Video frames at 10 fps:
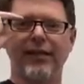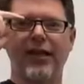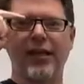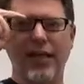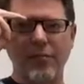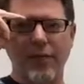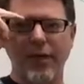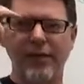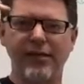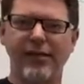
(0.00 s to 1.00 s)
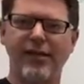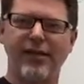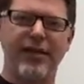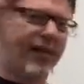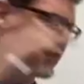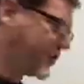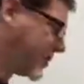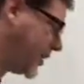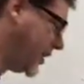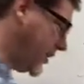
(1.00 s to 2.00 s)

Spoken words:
And that means that there's an